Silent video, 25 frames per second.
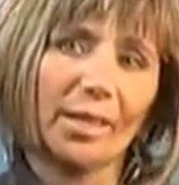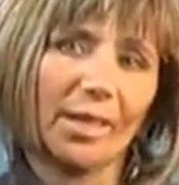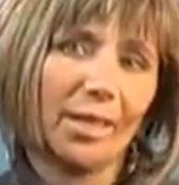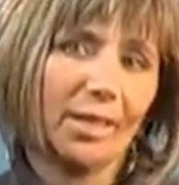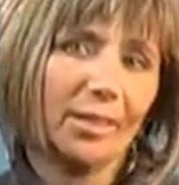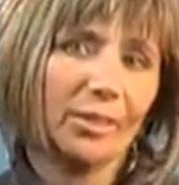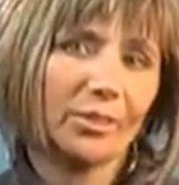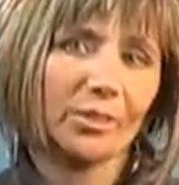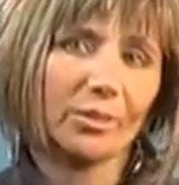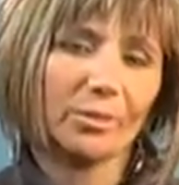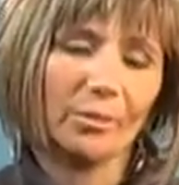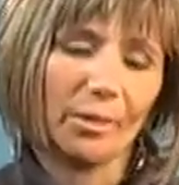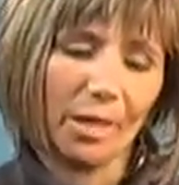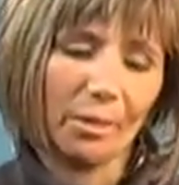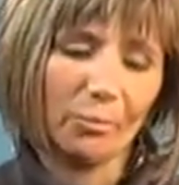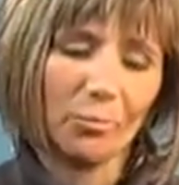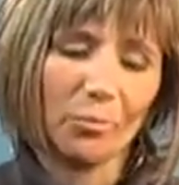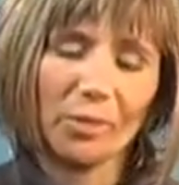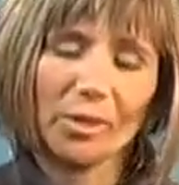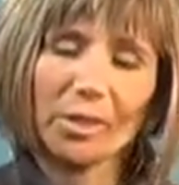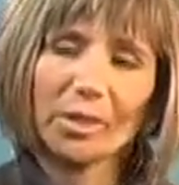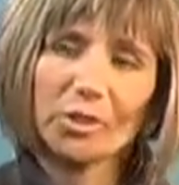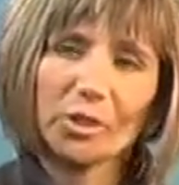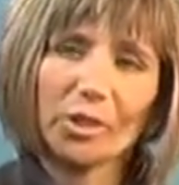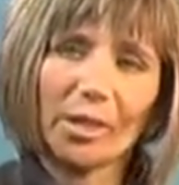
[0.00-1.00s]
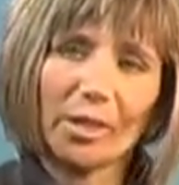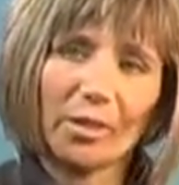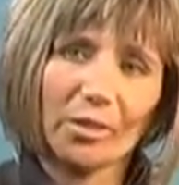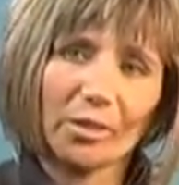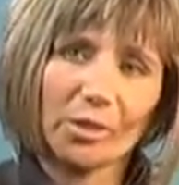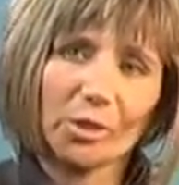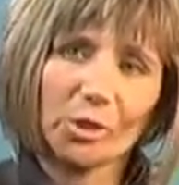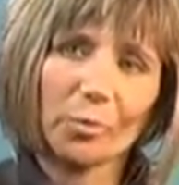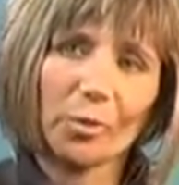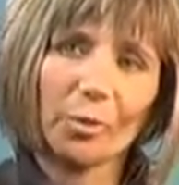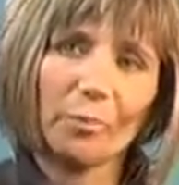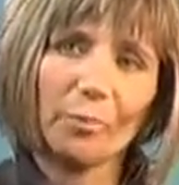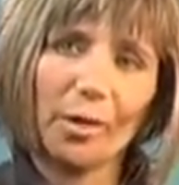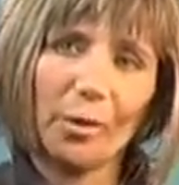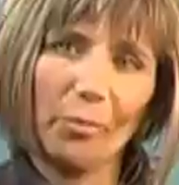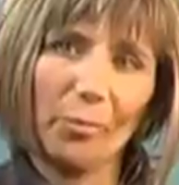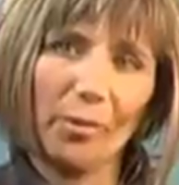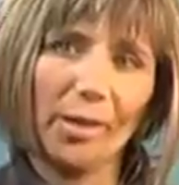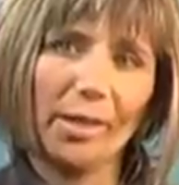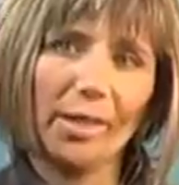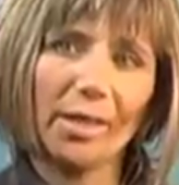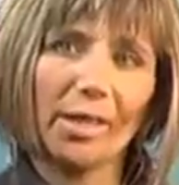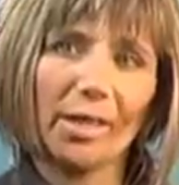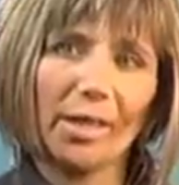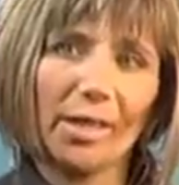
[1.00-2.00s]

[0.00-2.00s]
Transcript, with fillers: I, I'm really challenged with my weight.